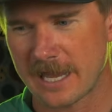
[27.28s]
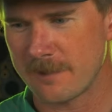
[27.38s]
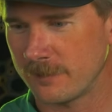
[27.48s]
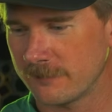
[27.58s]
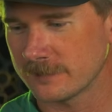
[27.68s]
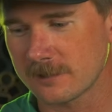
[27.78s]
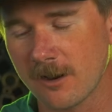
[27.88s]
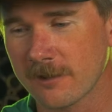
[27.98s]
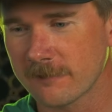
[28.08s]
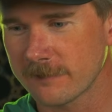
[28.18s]
epic
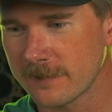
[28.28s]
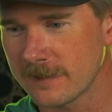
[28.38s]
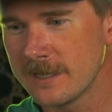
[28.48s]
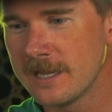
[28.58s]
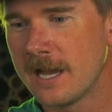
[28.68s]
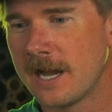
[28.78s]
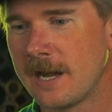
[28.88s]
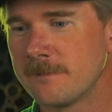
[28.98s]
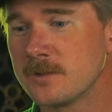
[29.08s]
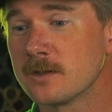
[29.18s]
photographer.
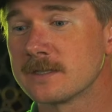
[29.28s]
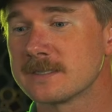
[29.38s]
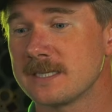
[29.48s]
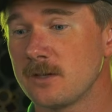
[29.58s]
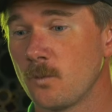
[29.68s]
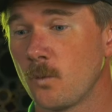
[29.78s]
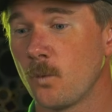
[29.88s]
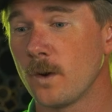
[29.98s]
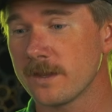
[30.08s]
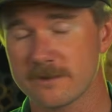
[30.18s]
You can see
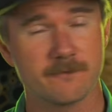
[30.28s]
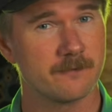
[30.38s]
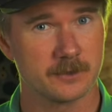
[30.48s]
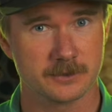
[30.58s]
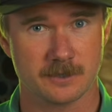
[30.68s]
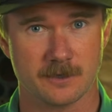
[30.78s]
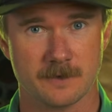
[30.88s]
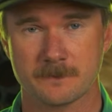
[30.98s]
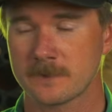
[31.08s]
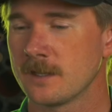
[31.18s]
with the
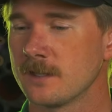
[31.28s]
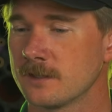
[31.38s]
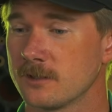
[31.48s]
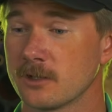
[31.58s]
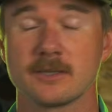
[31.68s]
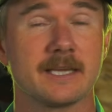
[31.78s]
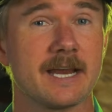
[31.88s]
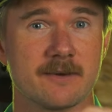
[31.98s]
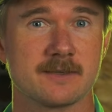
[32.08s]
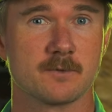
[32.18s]
filter, the
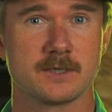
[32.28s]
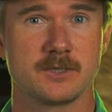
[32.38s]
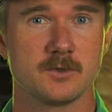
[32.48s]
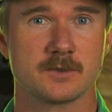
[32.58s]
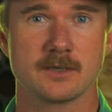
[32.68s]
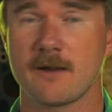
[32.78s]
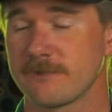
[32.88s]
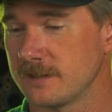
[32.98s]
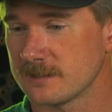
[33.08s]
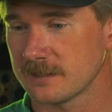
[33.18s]
glare is reduced
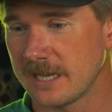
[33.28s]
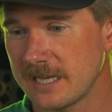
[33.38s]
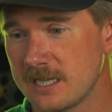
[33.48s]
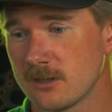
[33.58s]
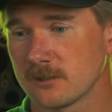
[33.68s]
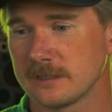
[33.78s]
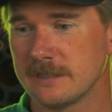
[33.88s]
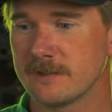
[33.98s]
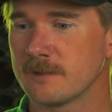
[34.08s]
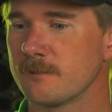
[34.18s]
off this lake here,
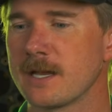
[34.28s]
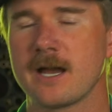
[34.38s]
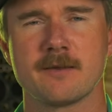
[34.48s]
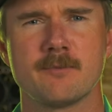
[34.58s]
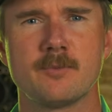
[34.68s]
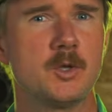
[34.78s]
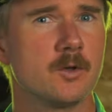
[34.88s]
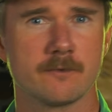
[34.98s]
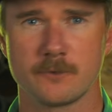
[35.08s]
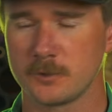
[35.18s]
leaving behind a
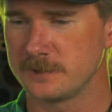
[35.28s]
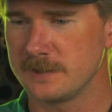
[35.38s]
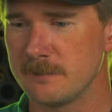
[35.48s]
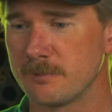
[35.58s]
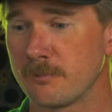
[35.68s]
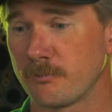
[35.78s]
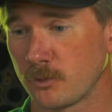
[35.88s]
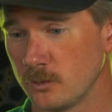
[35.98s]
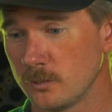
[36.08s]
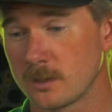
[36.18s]
beautiful deep
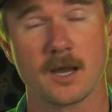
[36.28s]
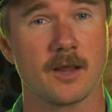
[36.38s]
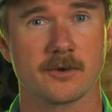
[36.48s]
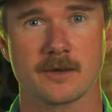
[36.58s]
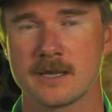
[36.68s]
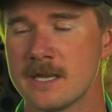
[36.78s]
blue color.